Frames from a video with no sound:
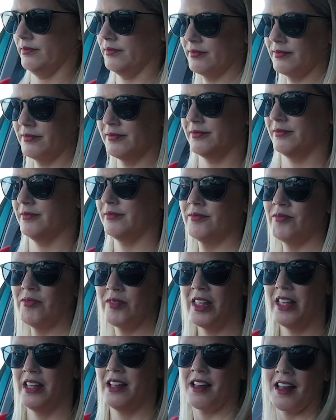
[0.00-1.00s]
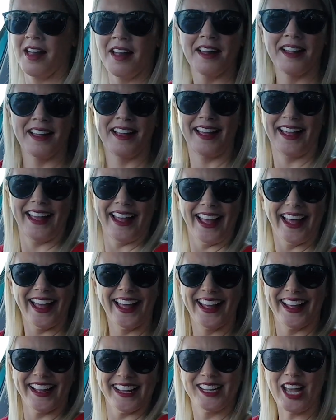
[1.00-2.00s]
you think
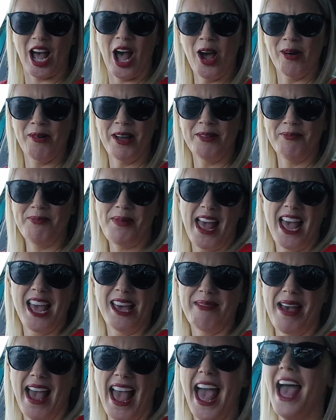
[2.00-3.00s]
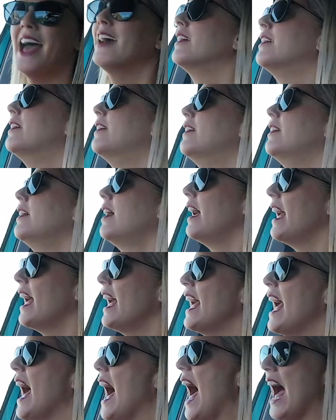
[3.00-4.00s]
you're going, baby?
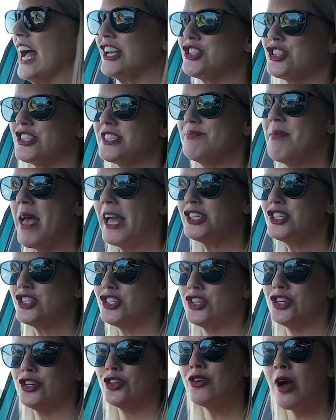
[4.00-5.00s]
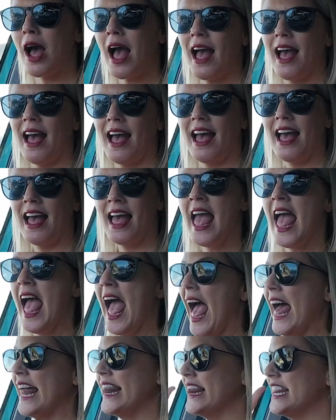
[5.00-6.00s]
Hey, I just met you,
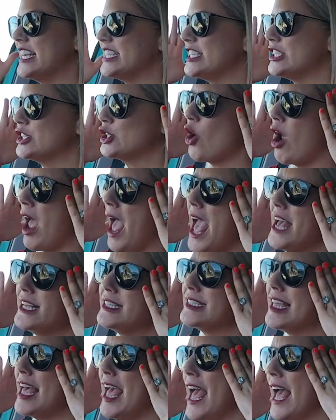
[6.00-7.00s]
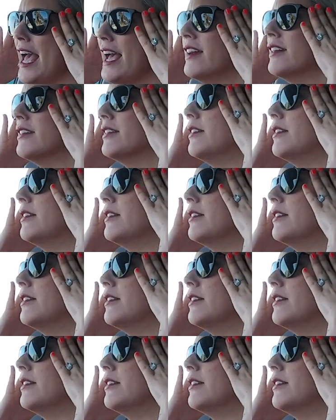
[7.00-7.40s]
and this is crazy,